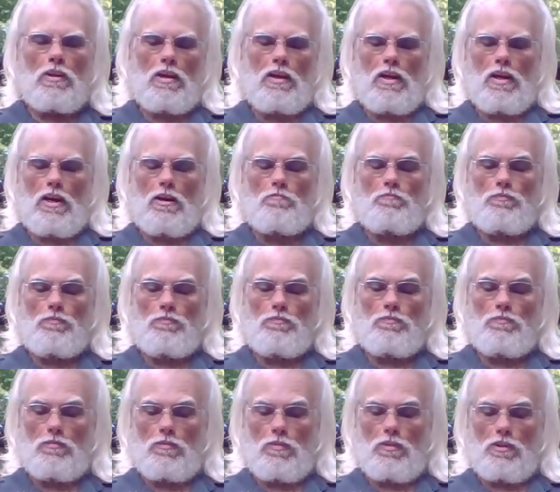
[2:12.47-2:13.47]
Um,
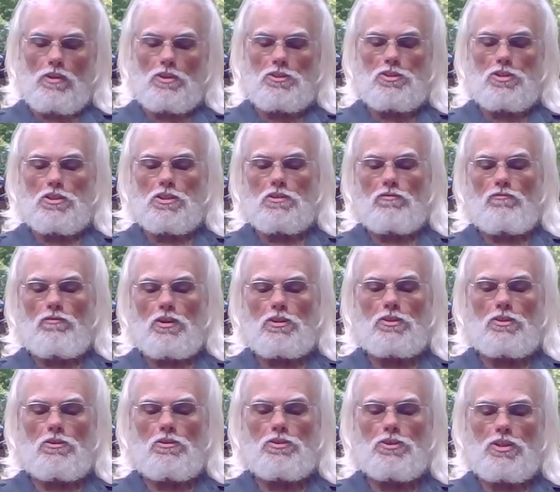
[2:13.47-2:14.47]
this is the
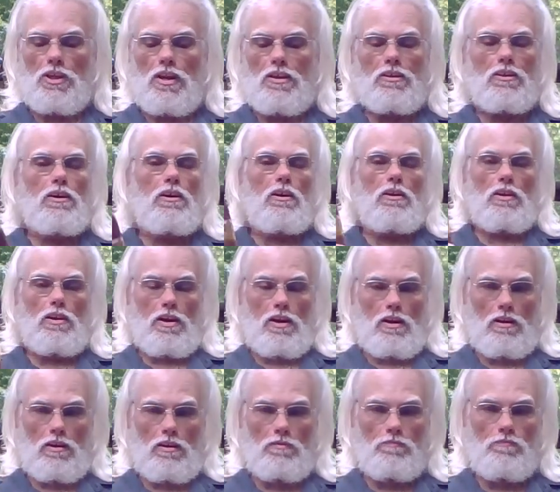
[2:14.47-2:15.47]
Victor St.
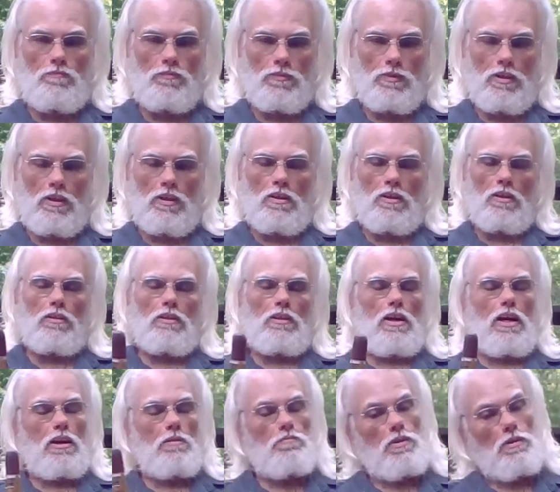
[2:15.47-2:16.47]
Clair. A
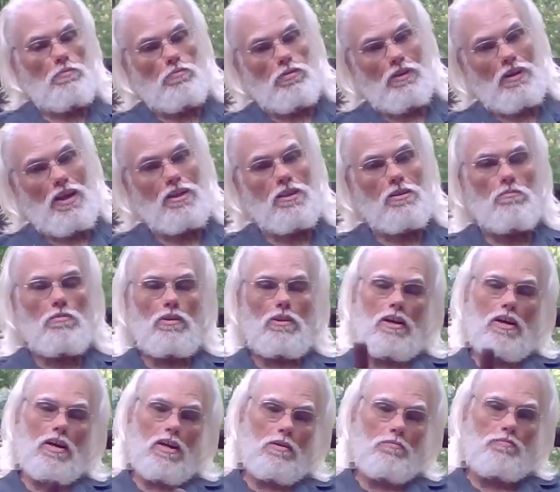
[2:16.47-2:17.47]
lot of people like them, a
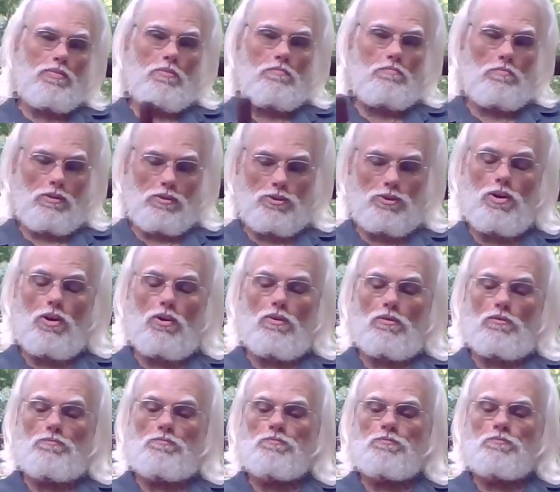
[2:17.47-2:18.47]
lot of people
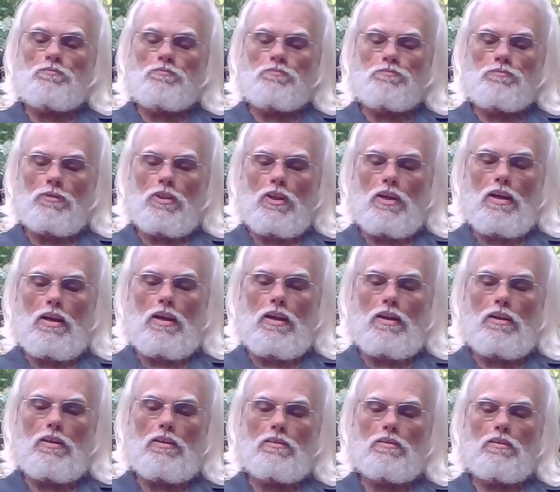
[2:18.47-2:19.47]
don't.
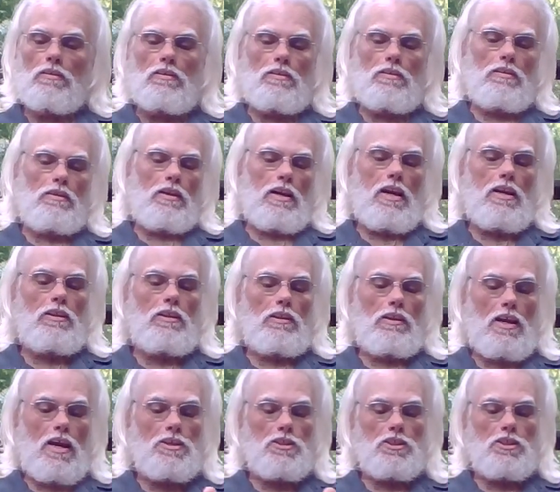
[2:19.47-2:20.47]
Uh, I
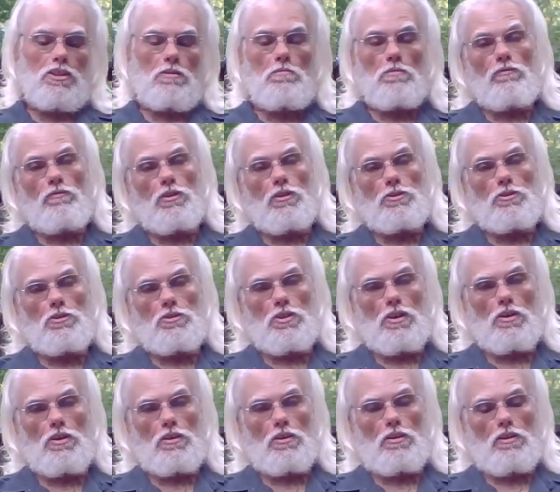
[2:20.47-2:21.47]
like some of the Victor
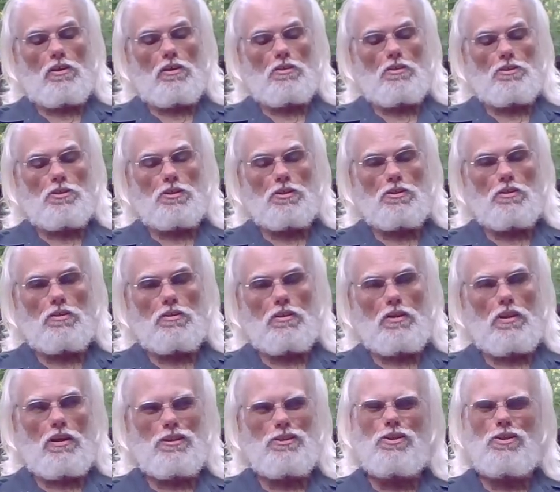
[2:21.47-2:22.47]
St. Clairs,
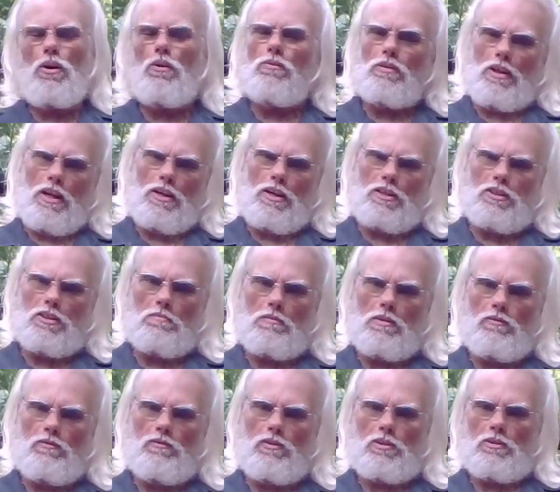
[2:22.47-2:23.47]
and I don't like some
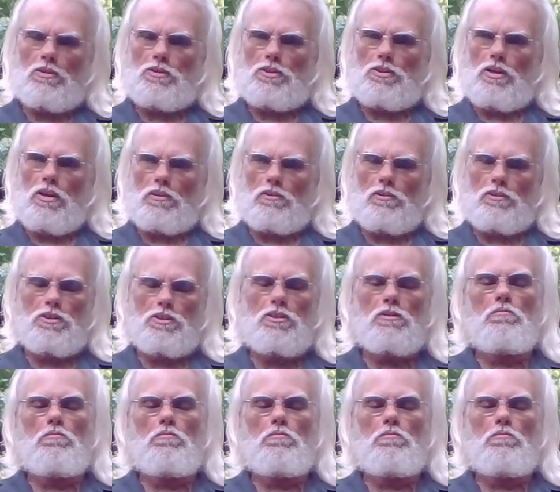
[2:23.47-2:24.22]
of the Victor St. Clairs.